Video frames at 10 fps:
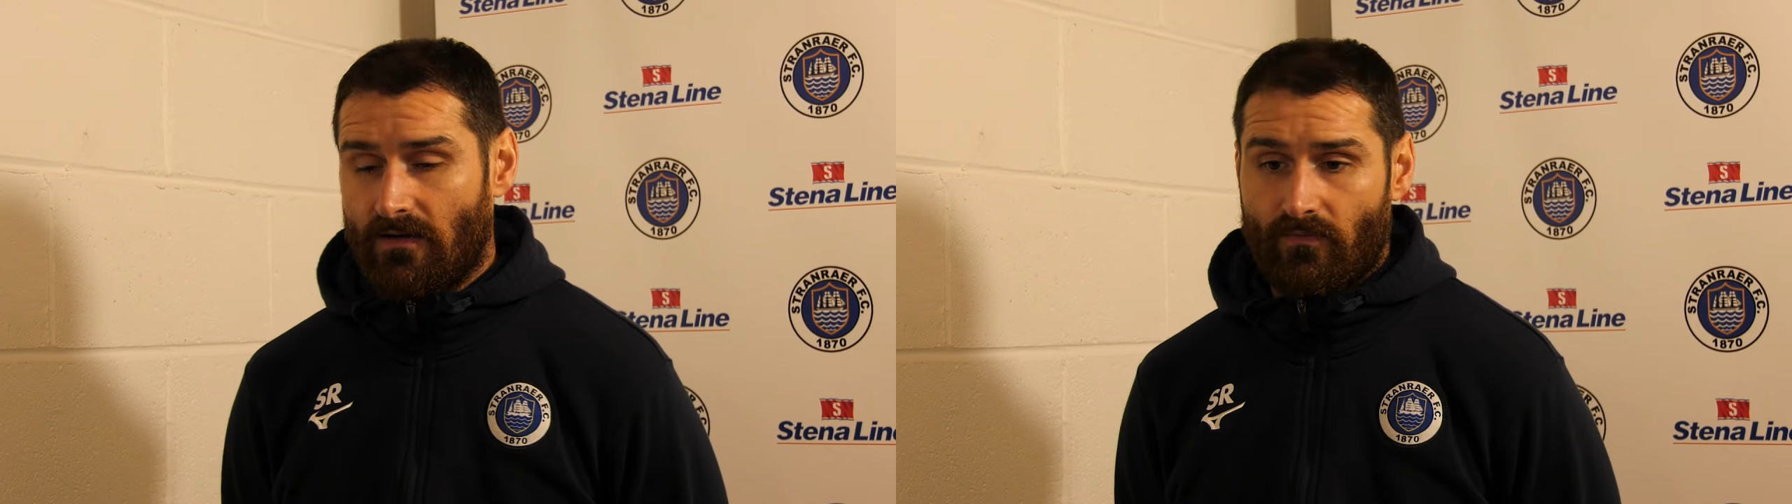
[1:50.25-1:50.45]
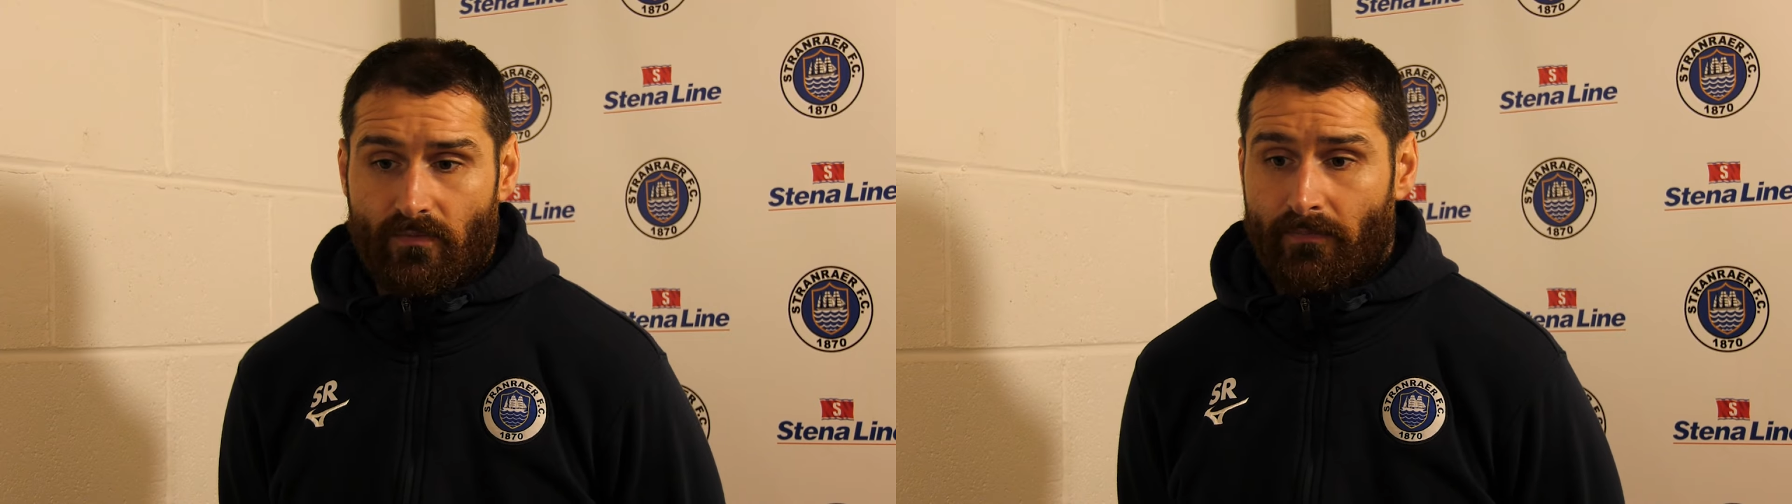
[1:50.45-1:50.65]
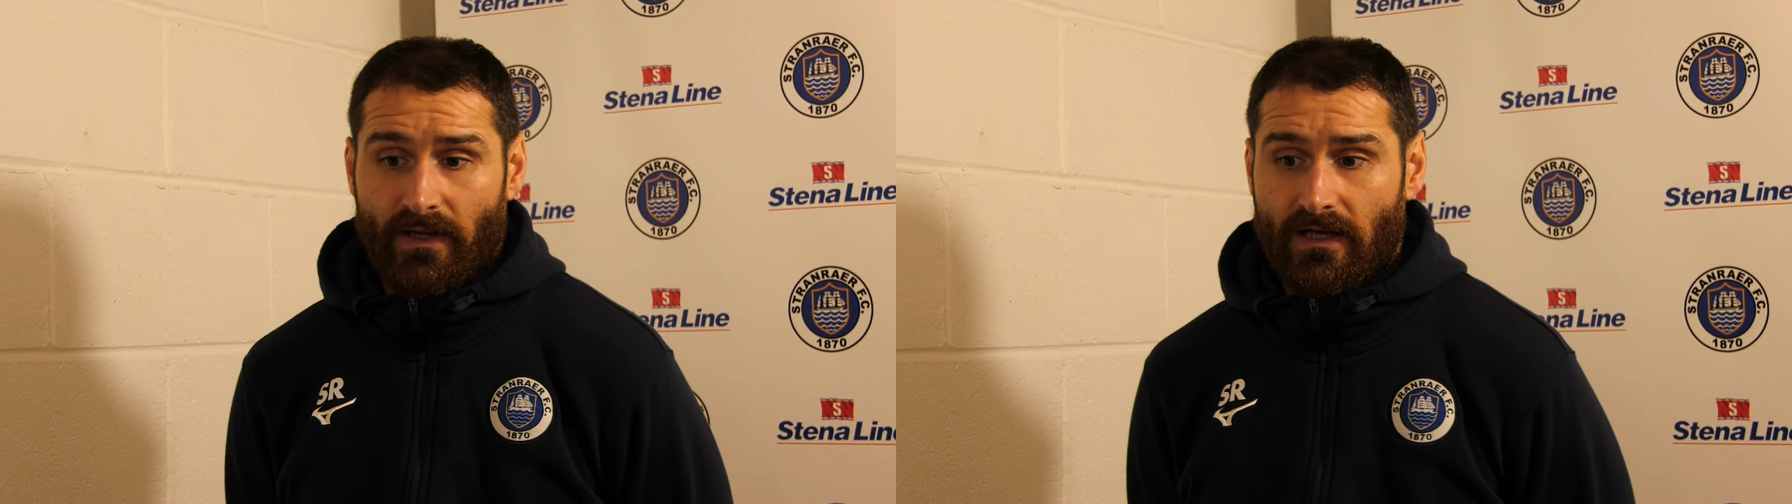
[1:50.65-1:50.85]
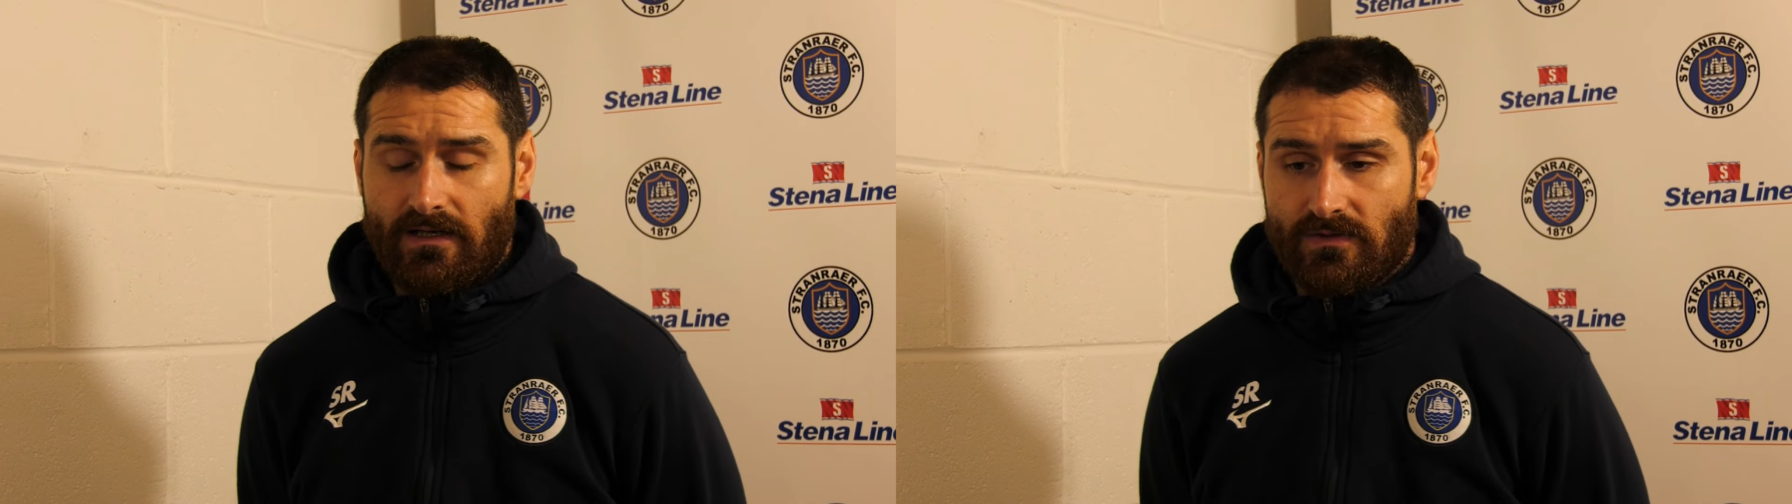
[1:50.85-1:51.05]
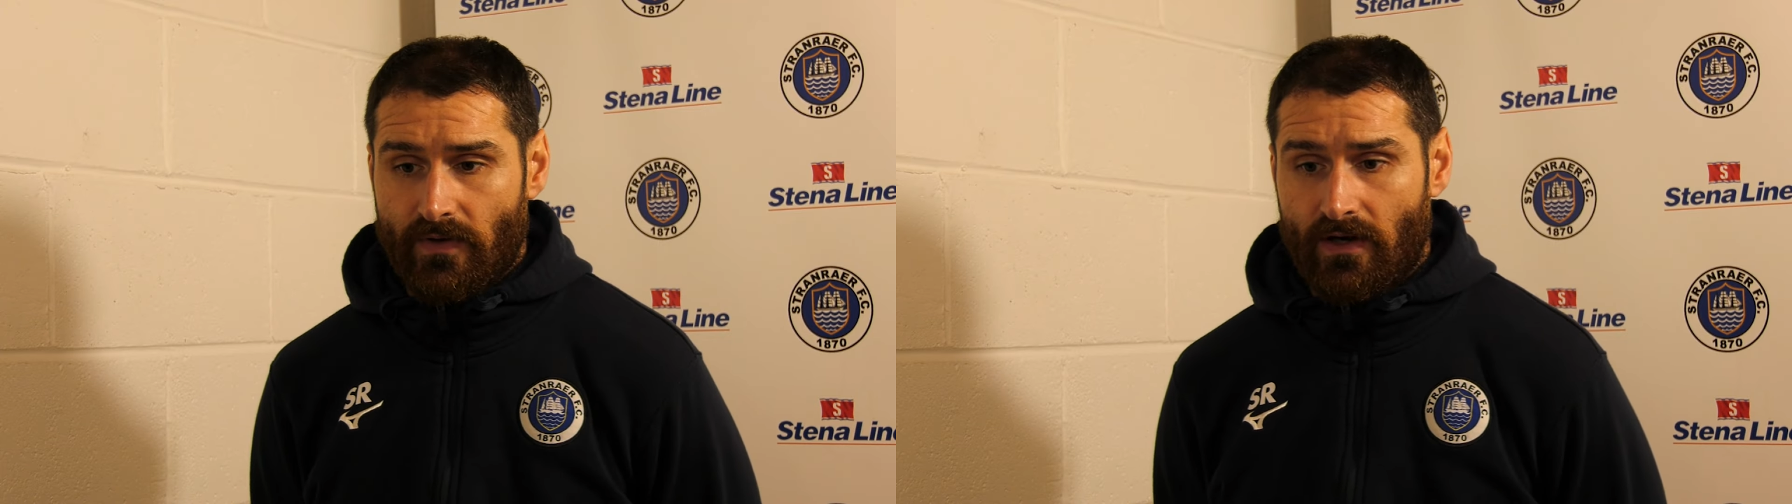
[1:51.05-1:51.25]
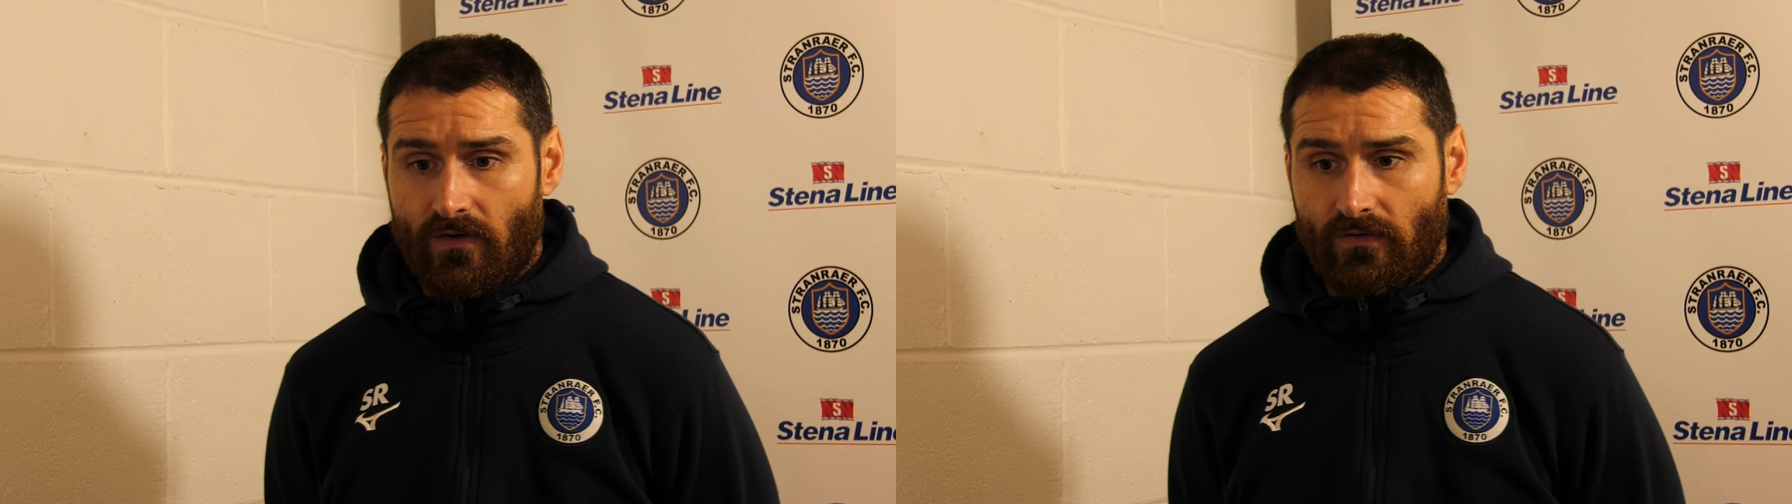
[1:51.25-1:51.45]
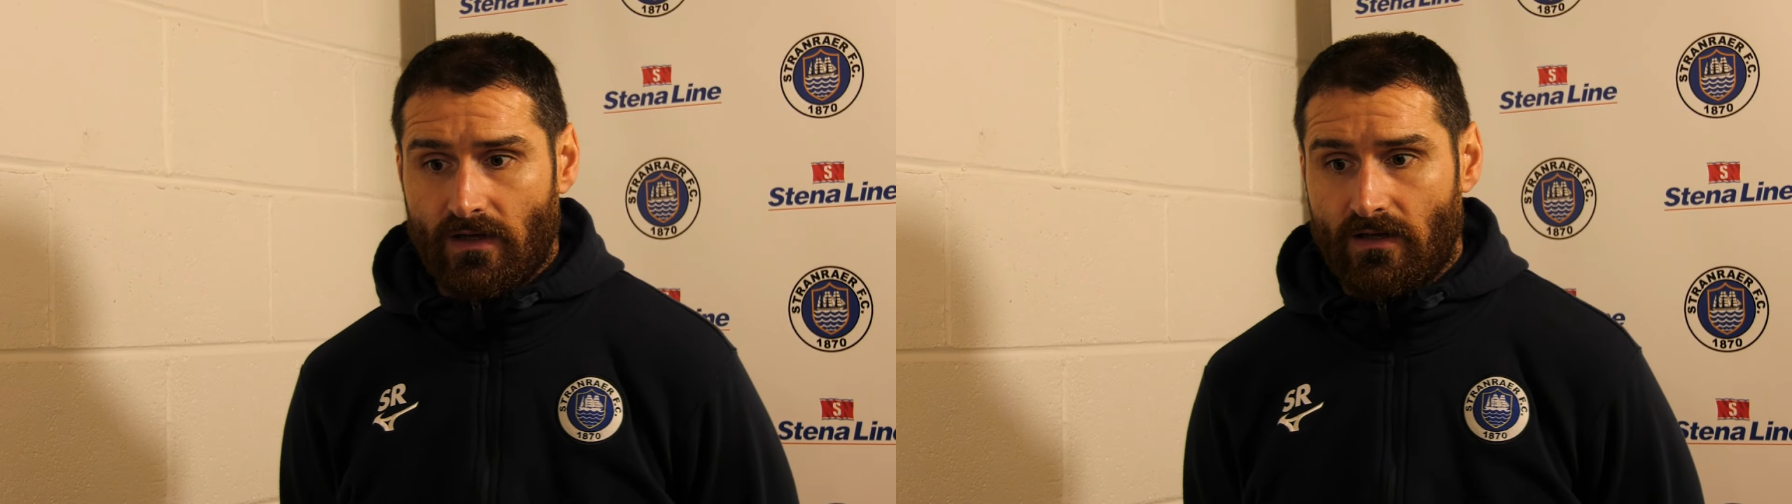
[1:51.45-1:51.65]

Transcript: and playing as well,